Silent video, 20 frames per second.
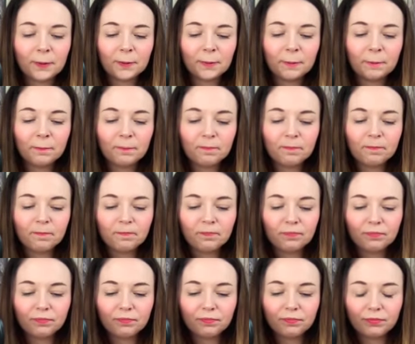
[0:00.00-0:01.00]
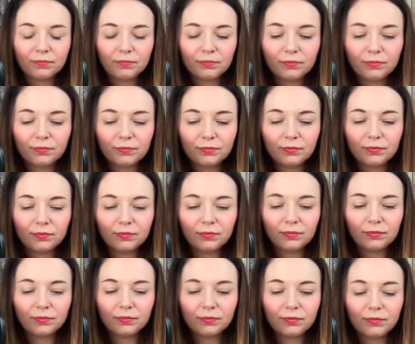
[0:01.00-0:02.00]

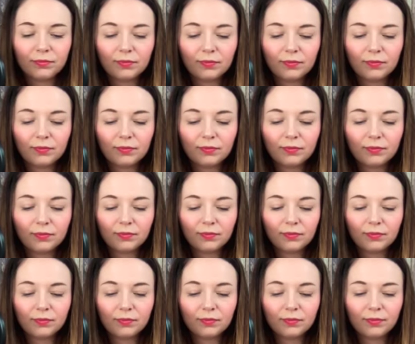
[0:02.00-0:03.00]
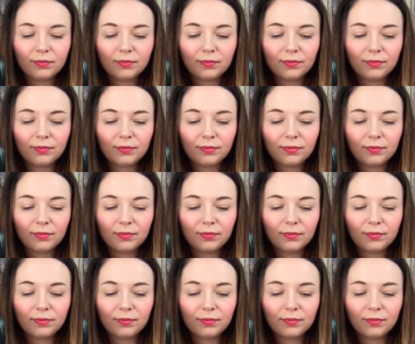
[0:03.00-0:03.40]
Nobody speaks.